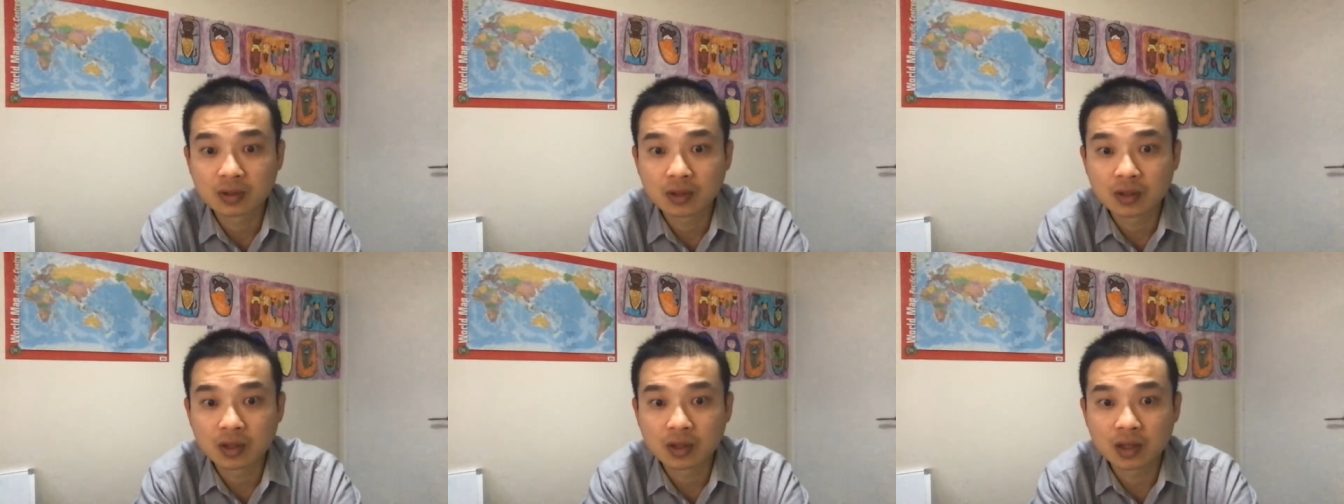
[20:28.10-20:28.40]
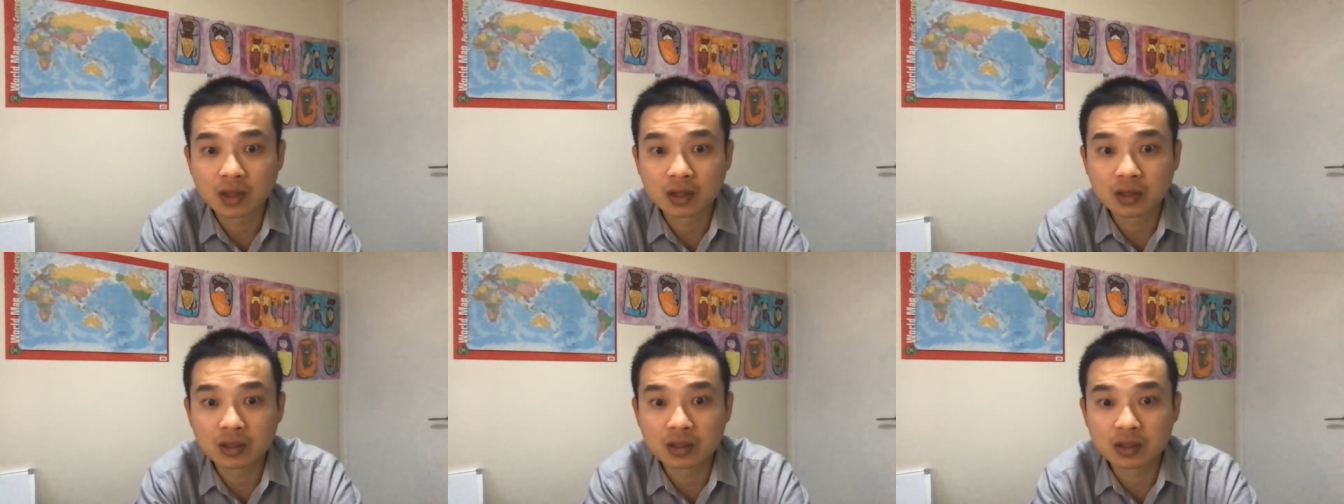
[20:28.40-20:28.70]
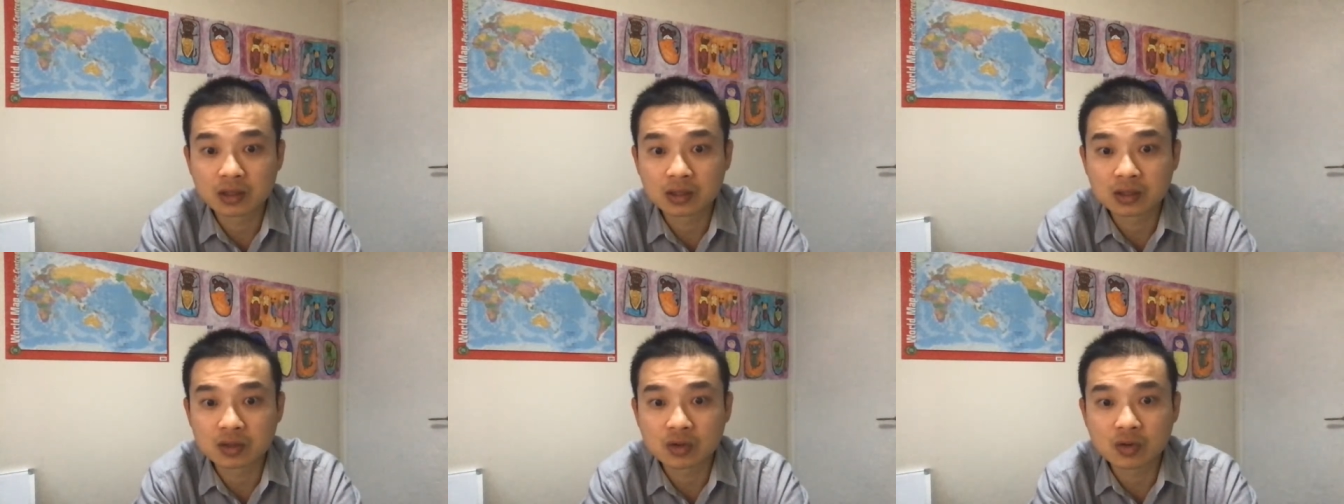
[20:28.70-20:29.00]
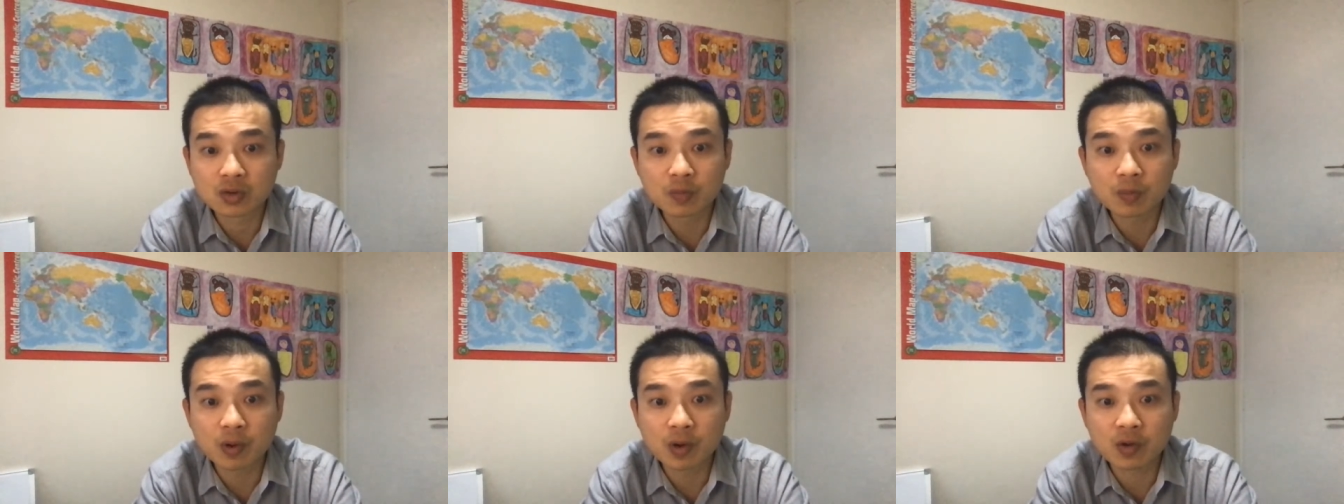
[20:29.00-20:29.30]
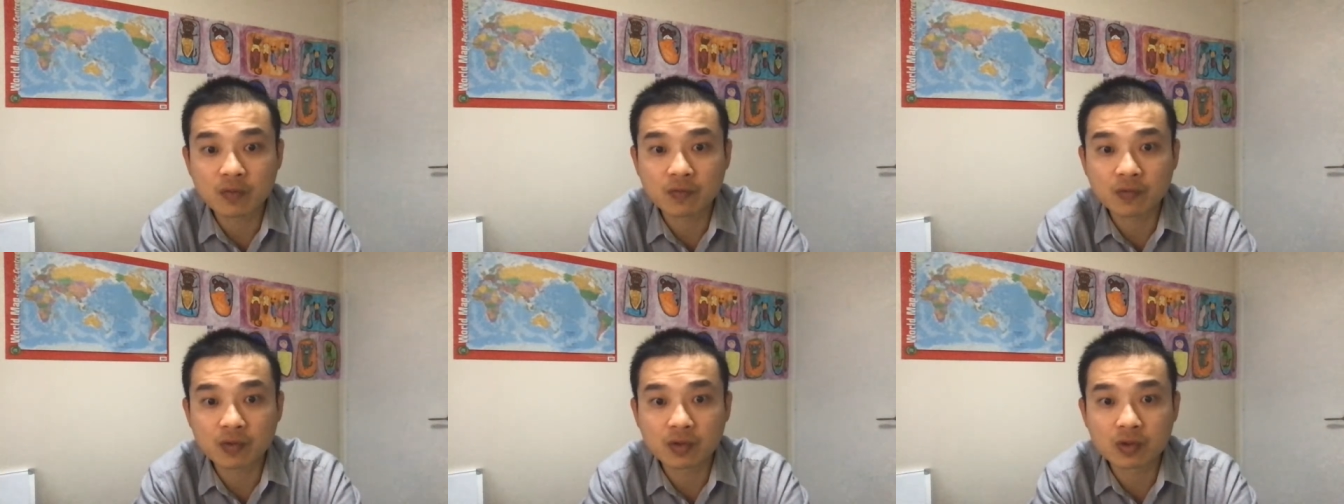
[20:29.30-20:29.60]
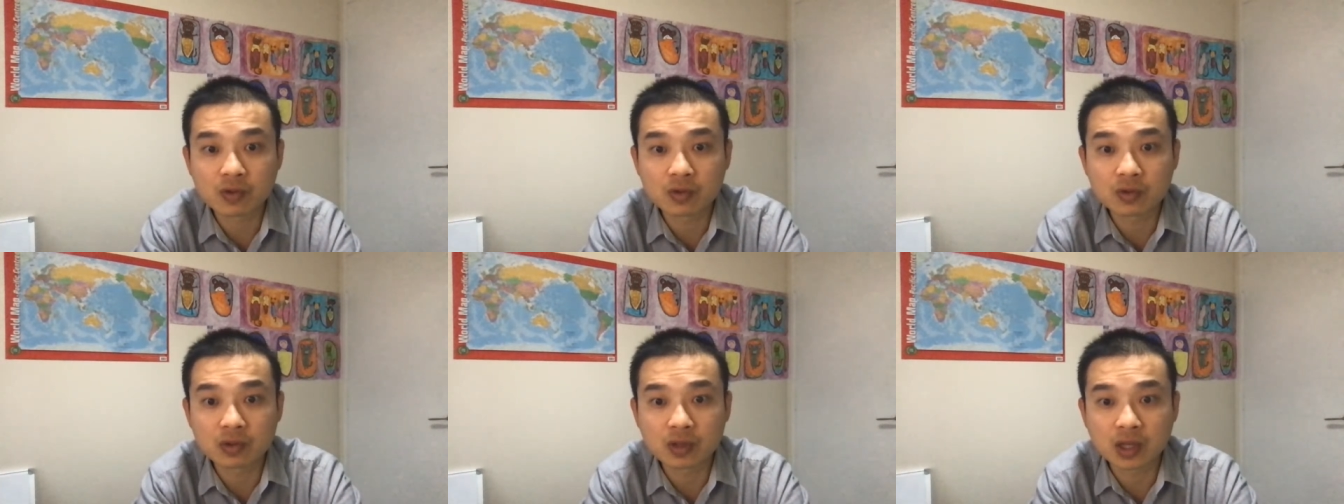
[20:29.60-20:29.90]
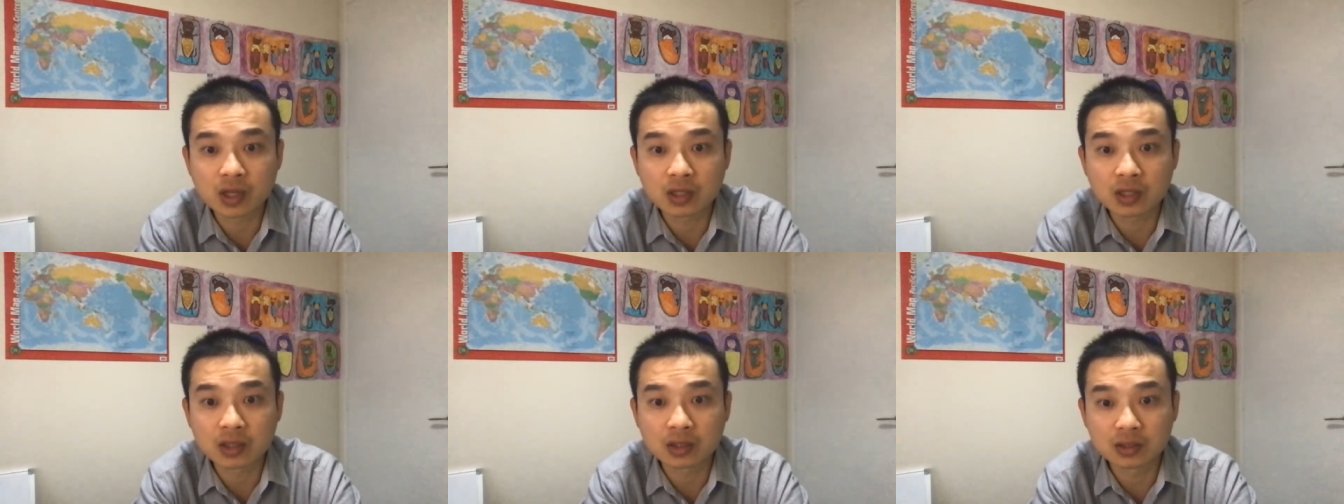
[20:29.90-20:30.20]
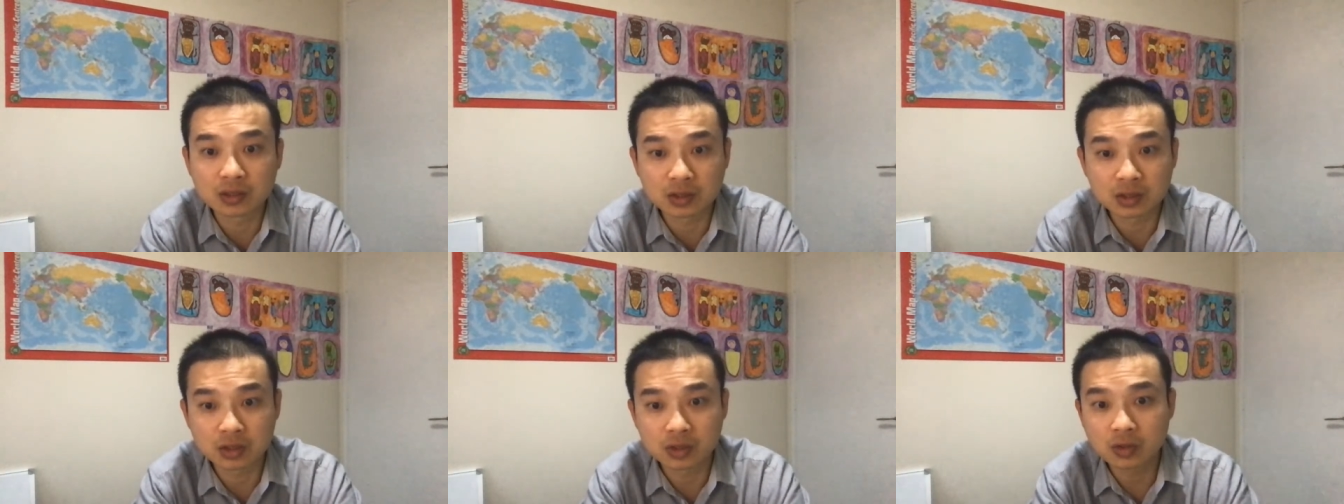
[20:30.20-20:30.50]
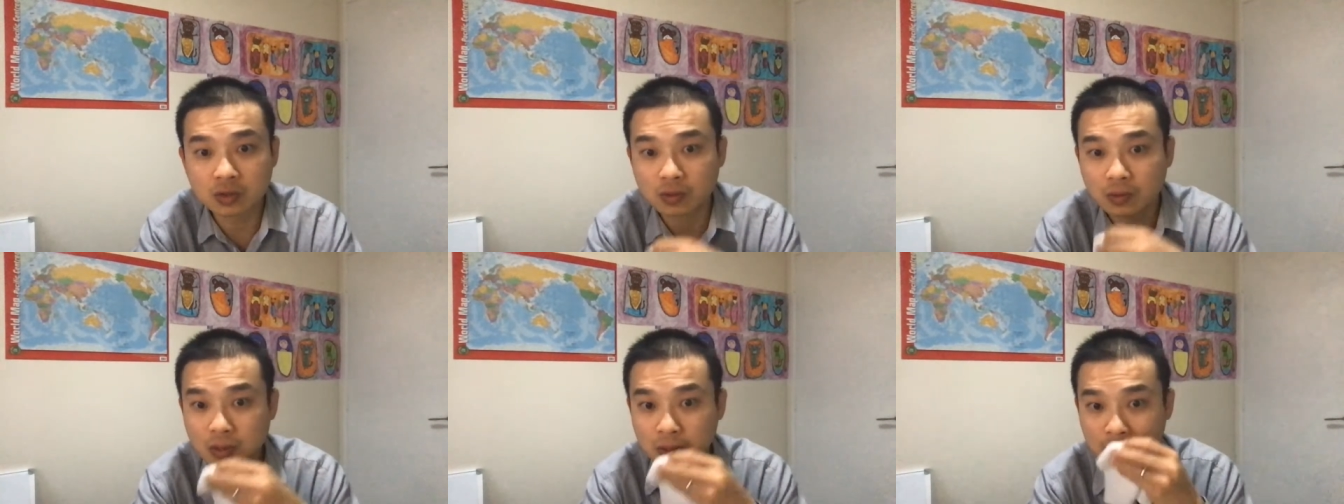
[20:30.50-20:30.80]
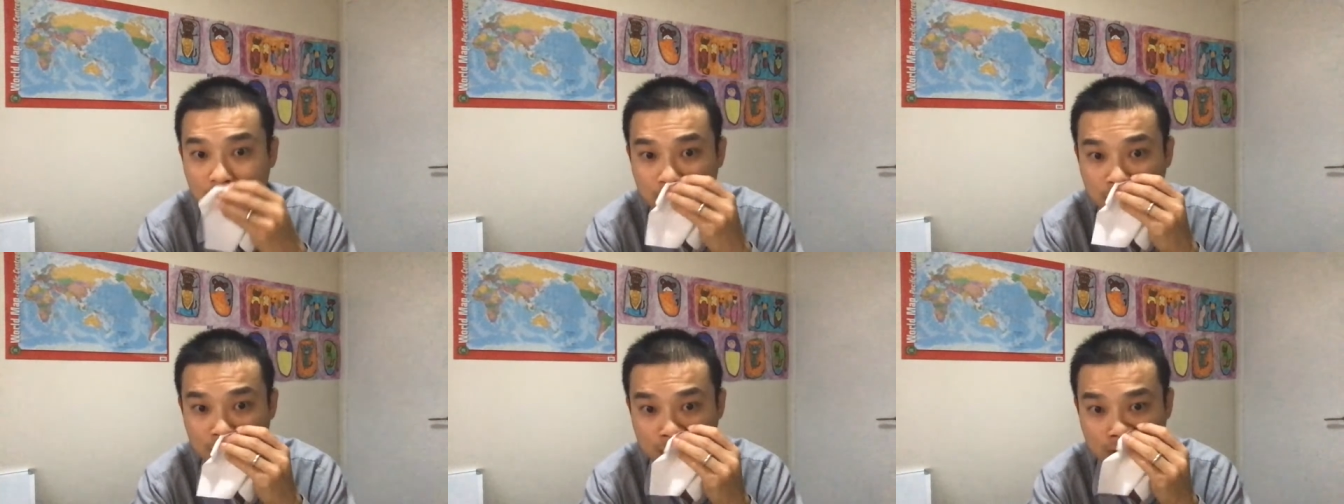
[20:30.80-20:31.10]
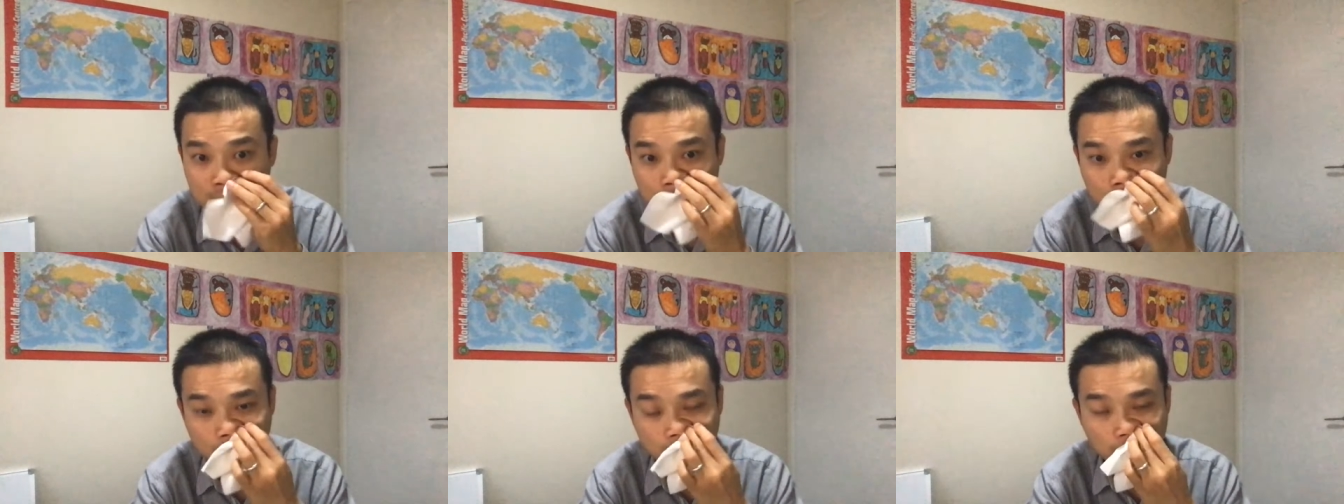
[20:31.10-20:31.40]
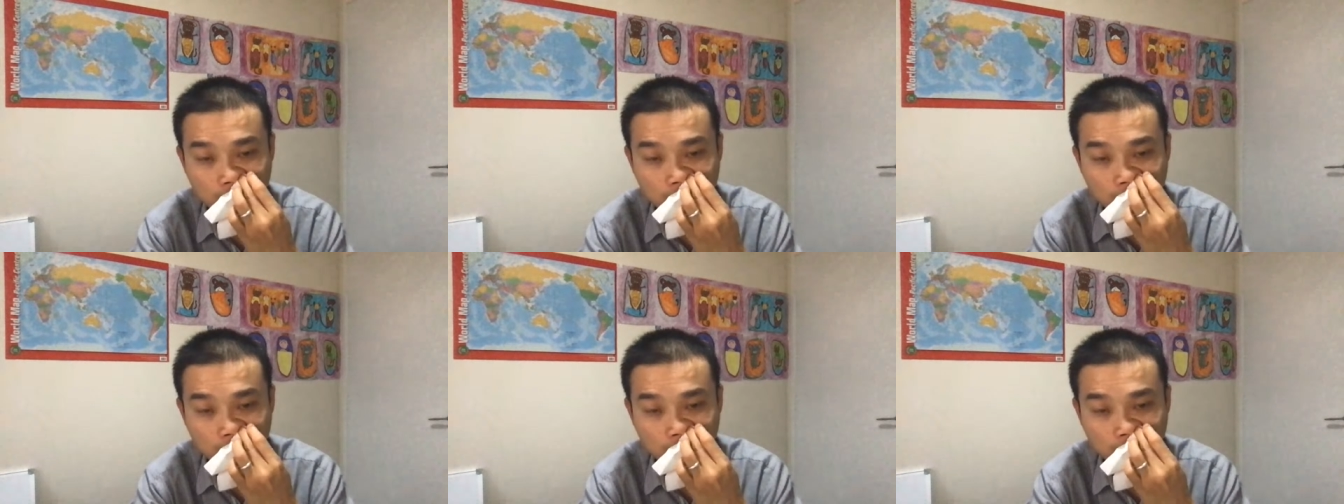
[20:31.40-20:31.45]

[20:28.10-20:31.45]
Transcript: and it's no point for you to get a digital one because you're